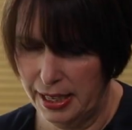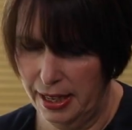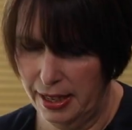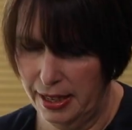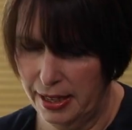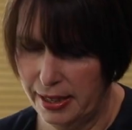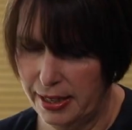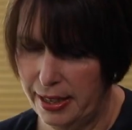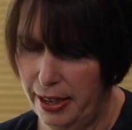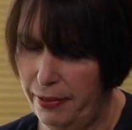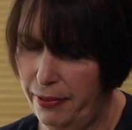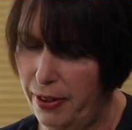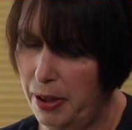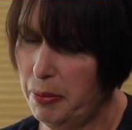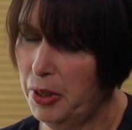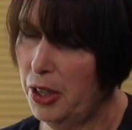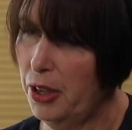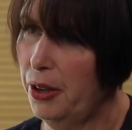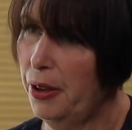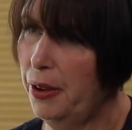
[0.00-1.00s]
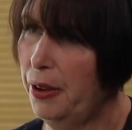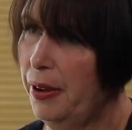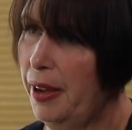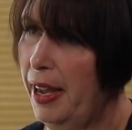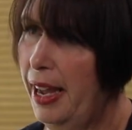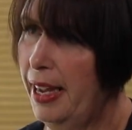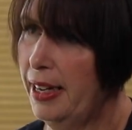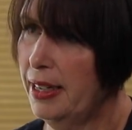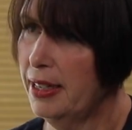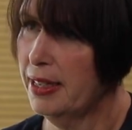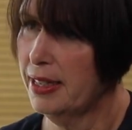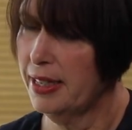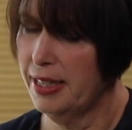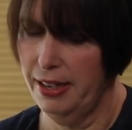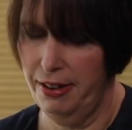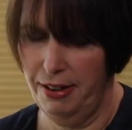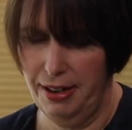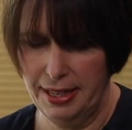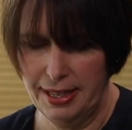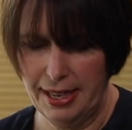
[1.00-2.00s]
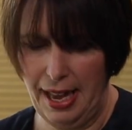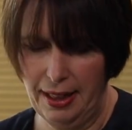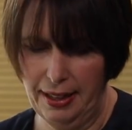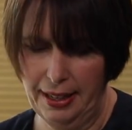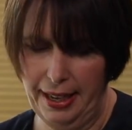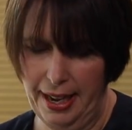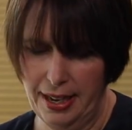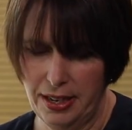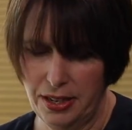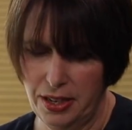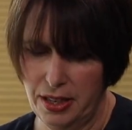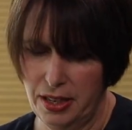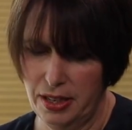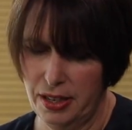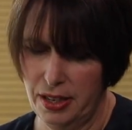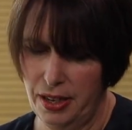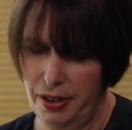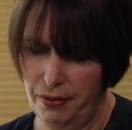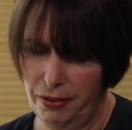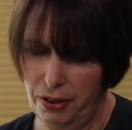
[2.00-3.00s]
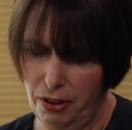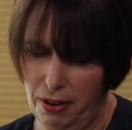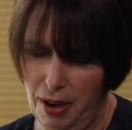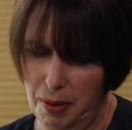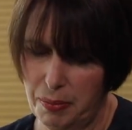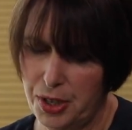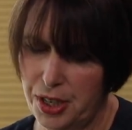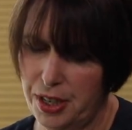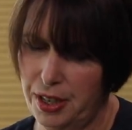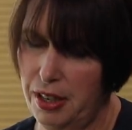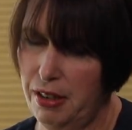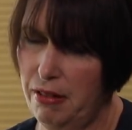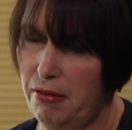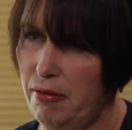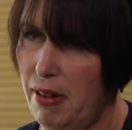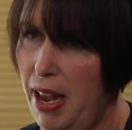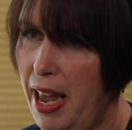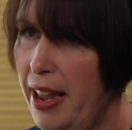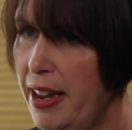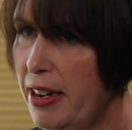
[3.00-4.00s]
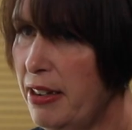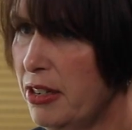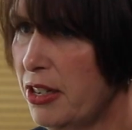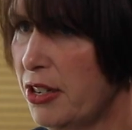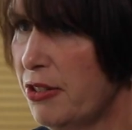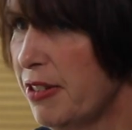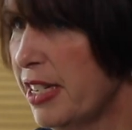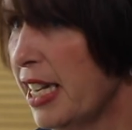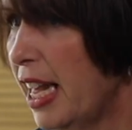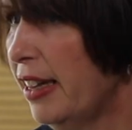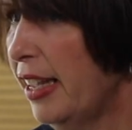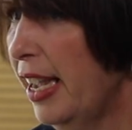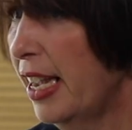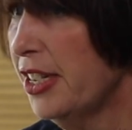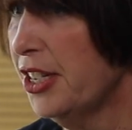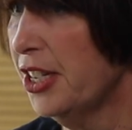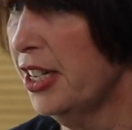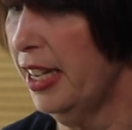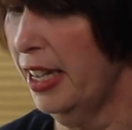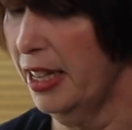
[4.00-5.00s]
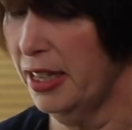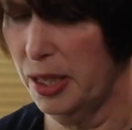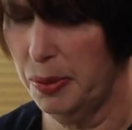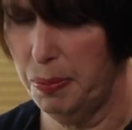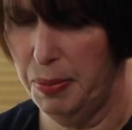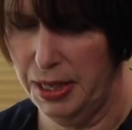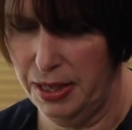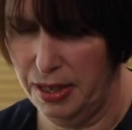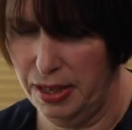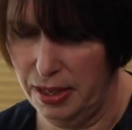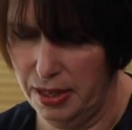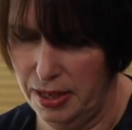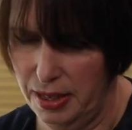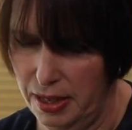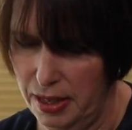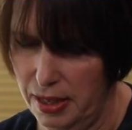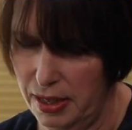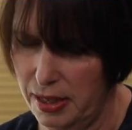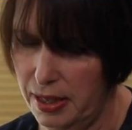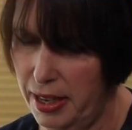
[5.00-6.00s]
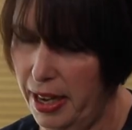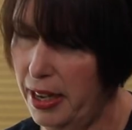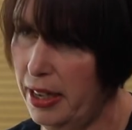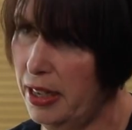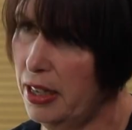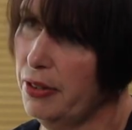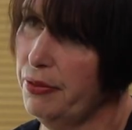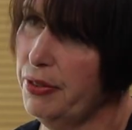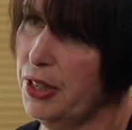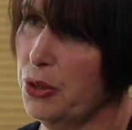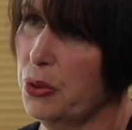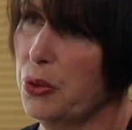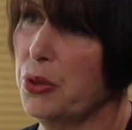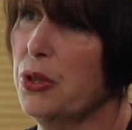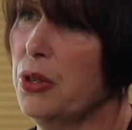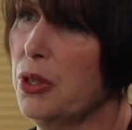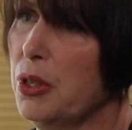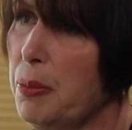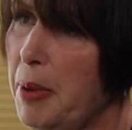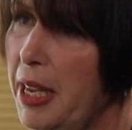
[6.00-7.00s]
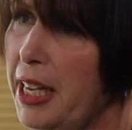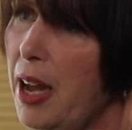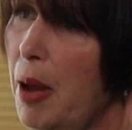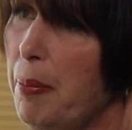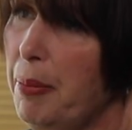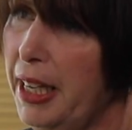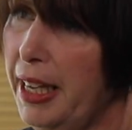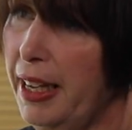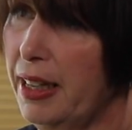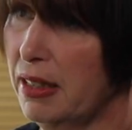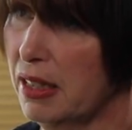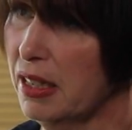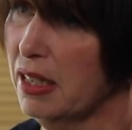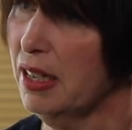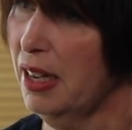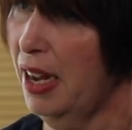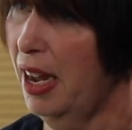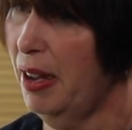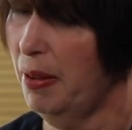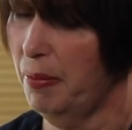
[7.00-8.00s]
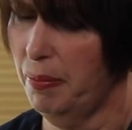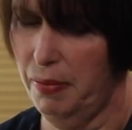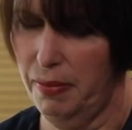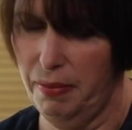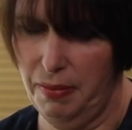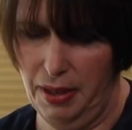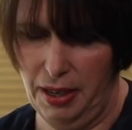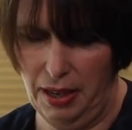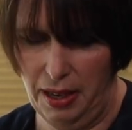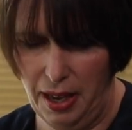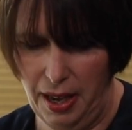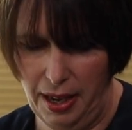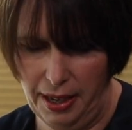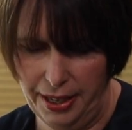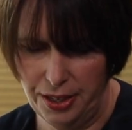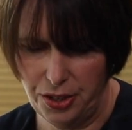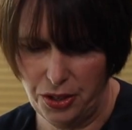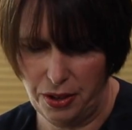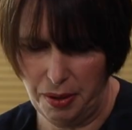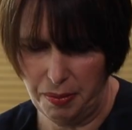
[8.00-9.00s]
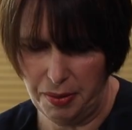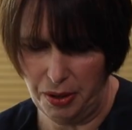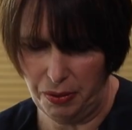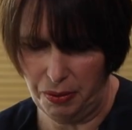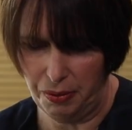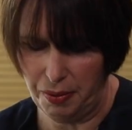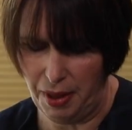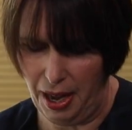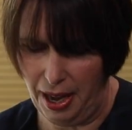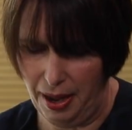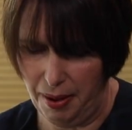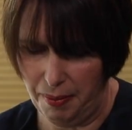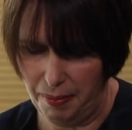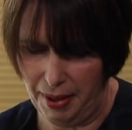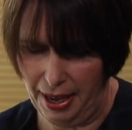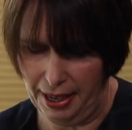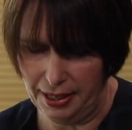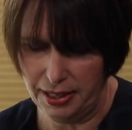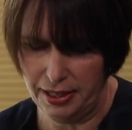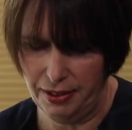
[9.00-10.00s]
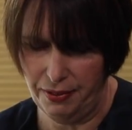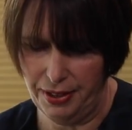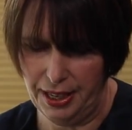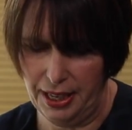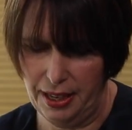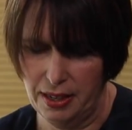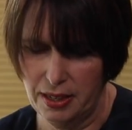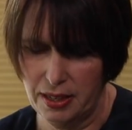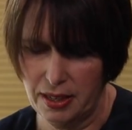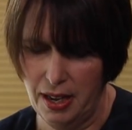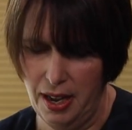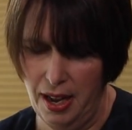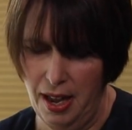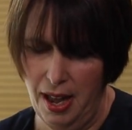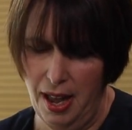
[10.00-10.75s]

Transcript: to CFMEU and serious allegations of corruption and retaliation against businesses and individuals who speak up against alleged criminal activities.